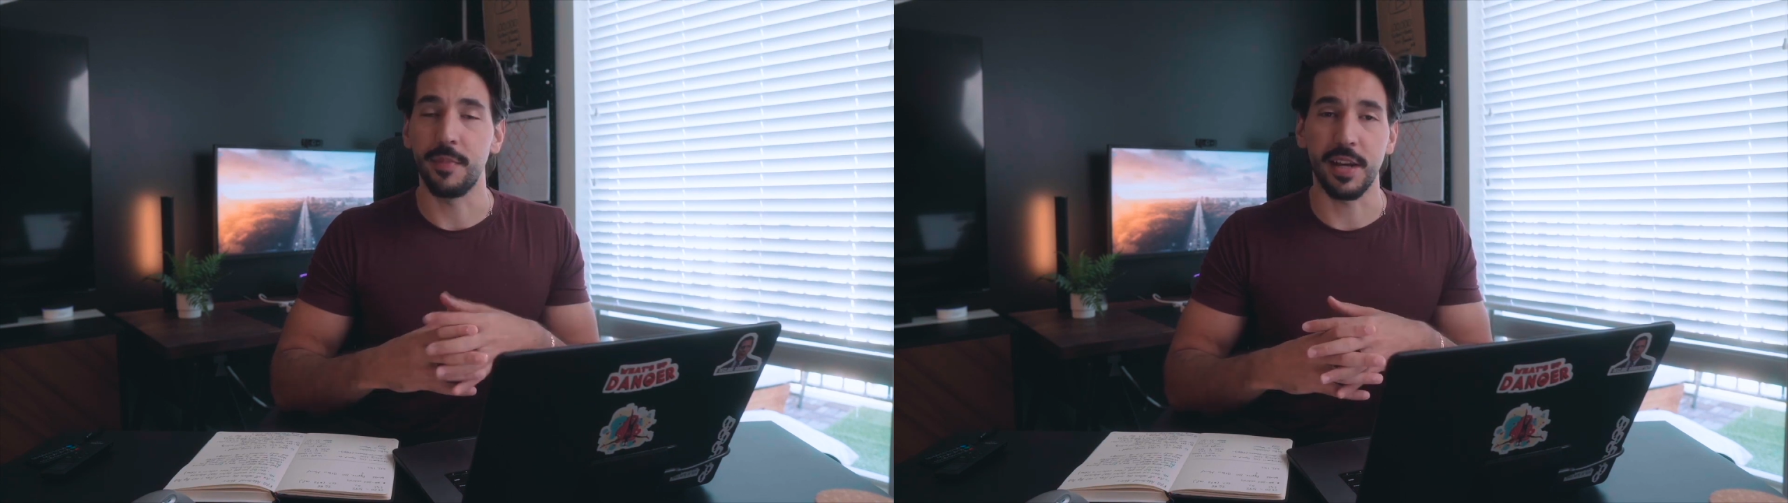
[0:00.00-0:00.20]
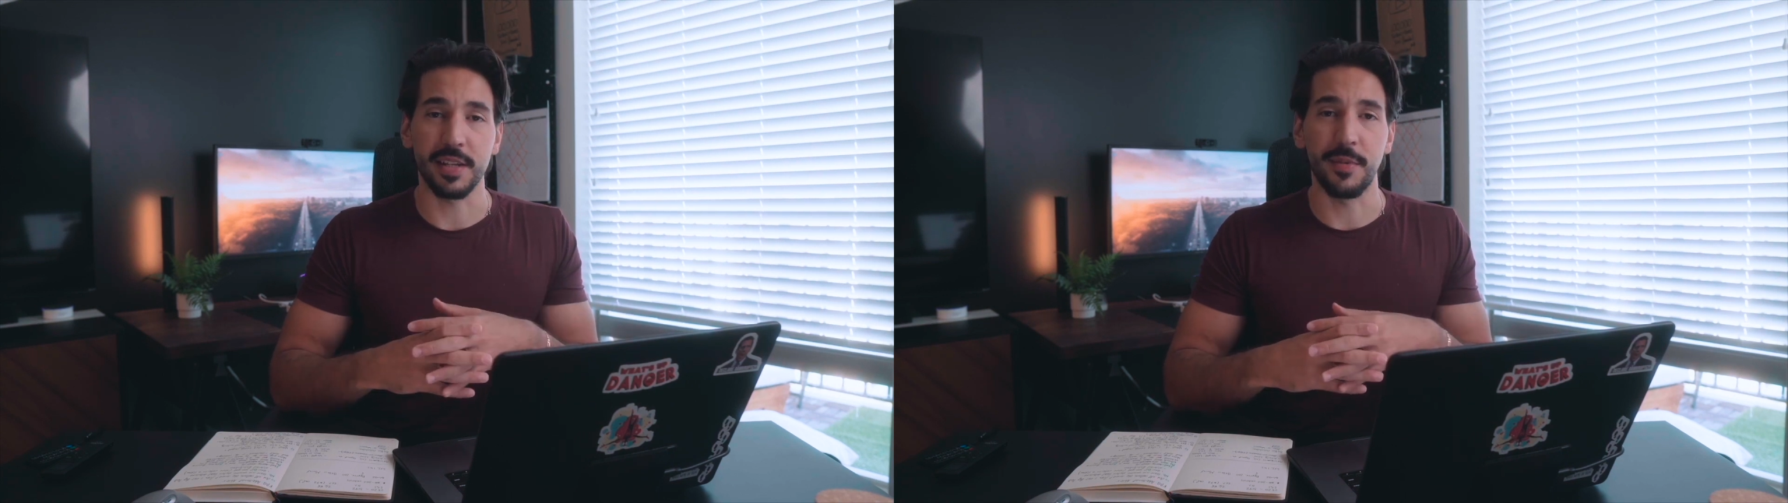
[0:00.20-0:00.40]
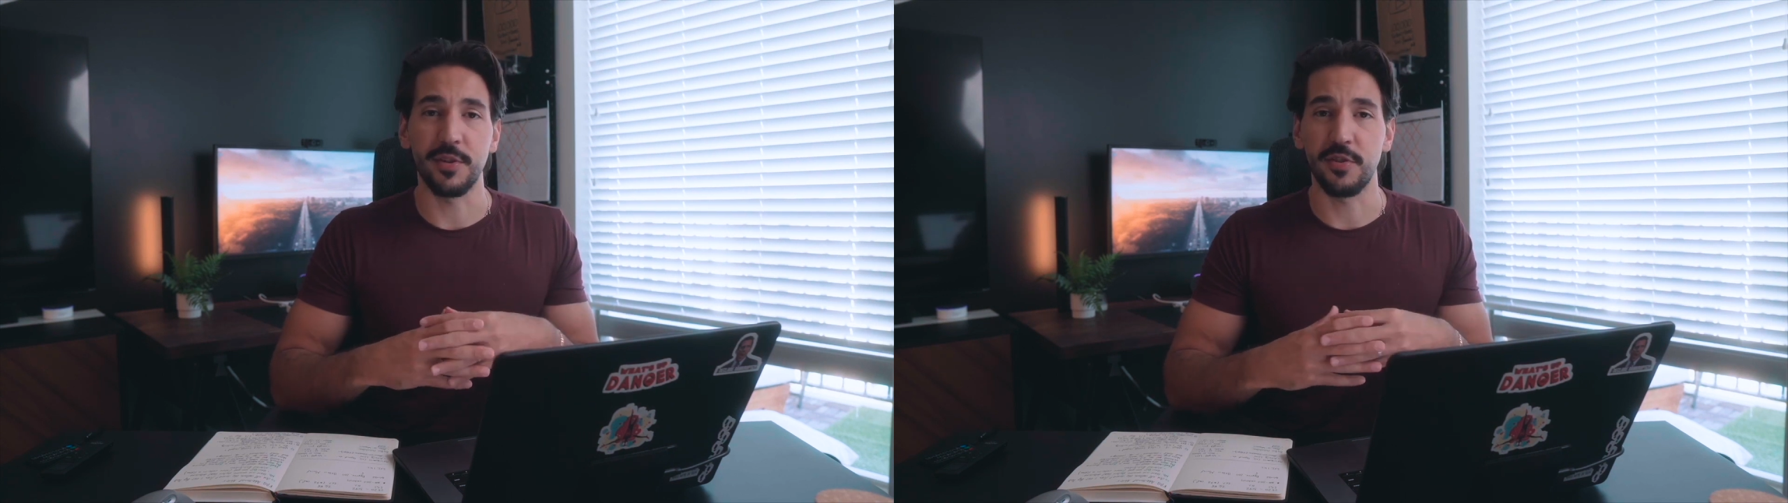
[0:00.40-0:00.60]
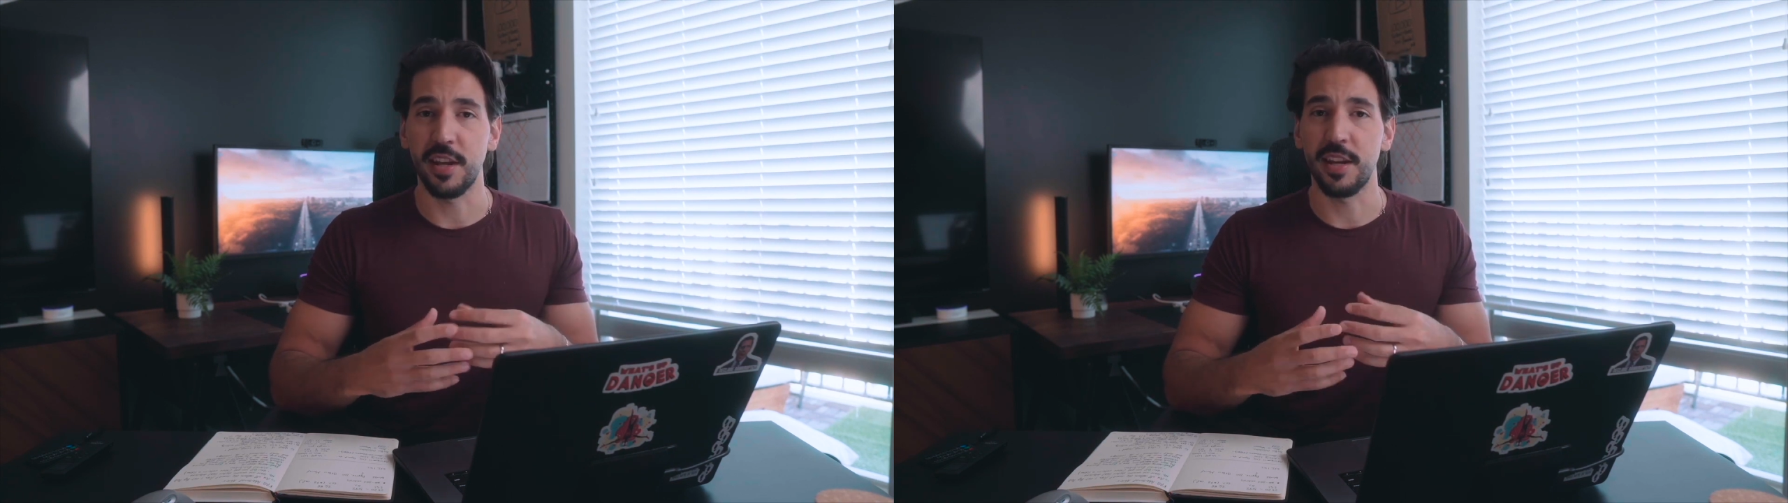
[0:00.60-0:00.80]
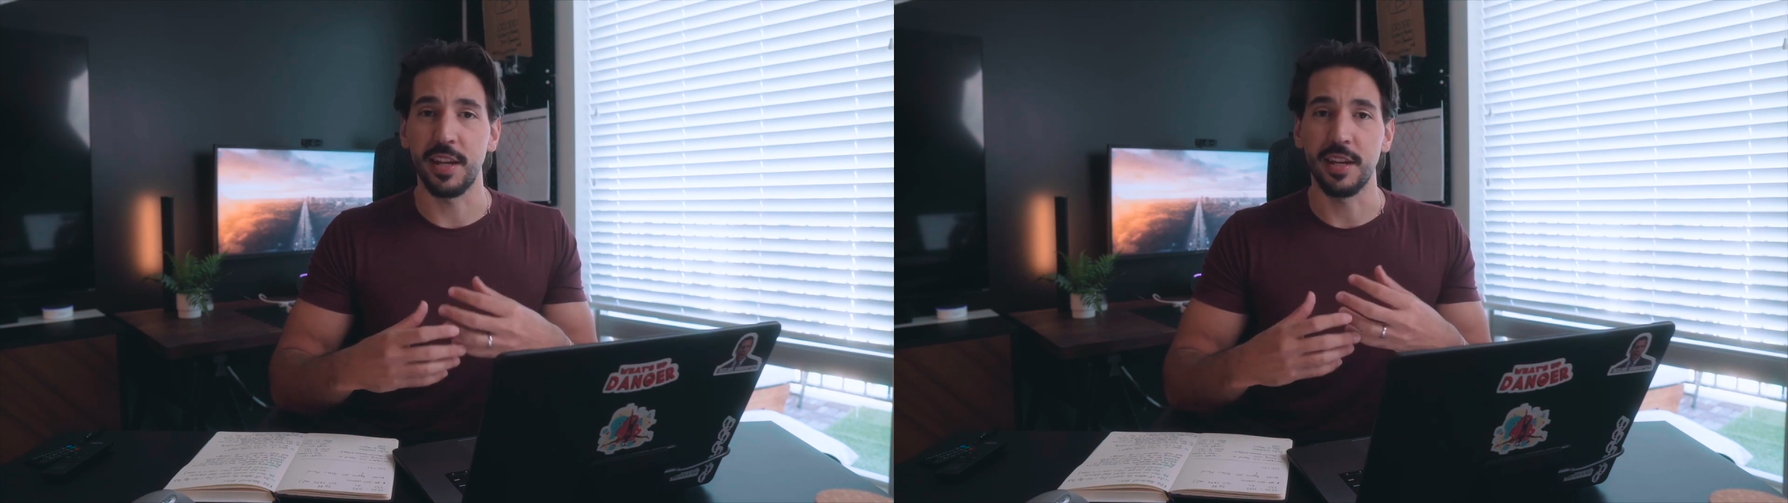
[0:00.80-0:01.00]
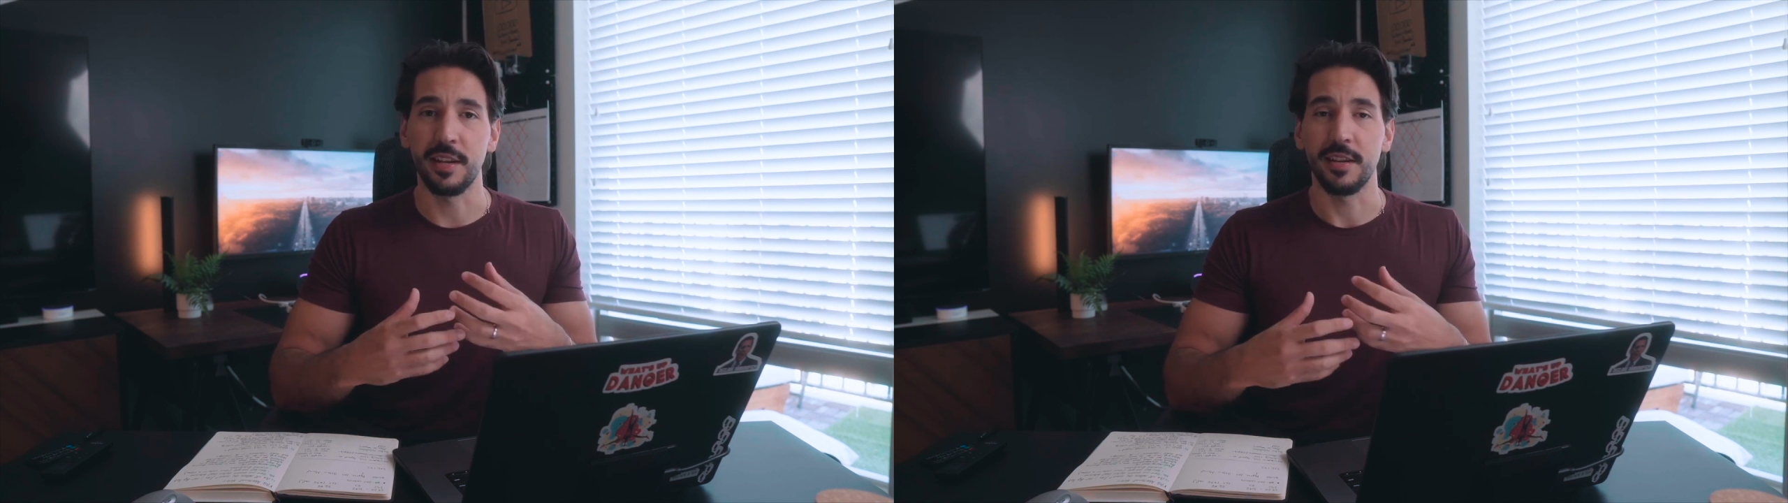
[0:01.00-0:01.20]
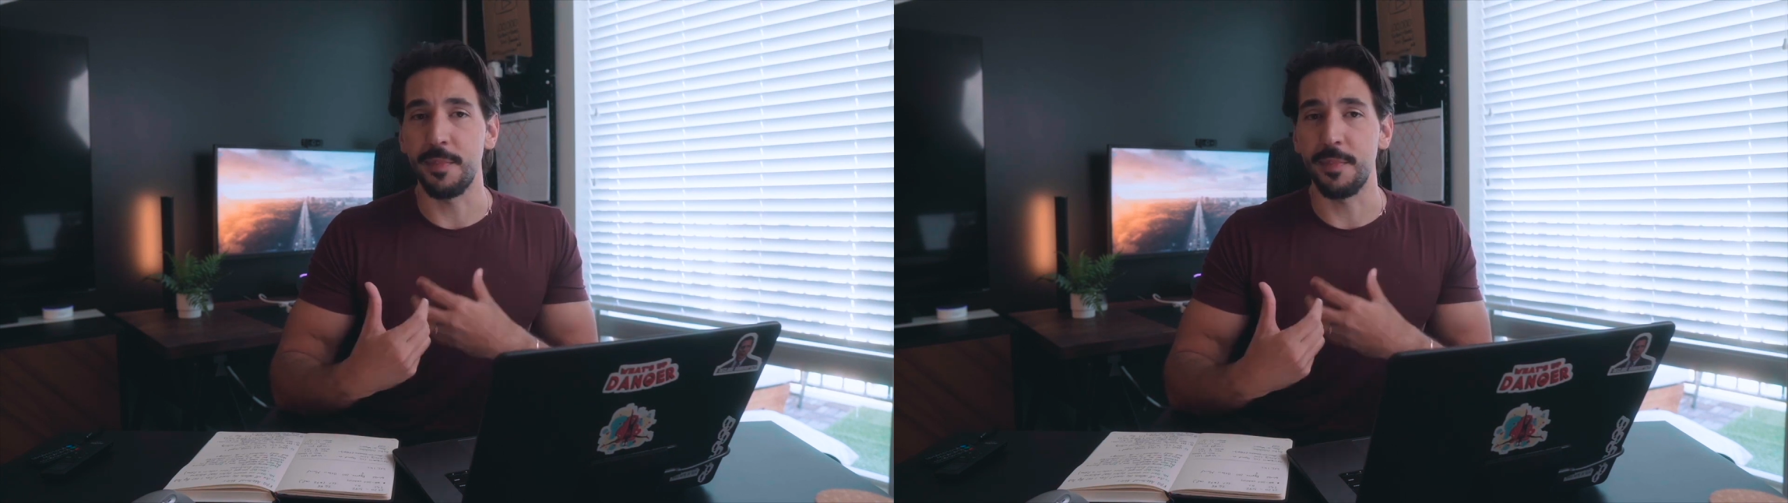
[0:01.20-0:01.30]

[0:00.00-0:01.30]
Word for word: Because I'm interested in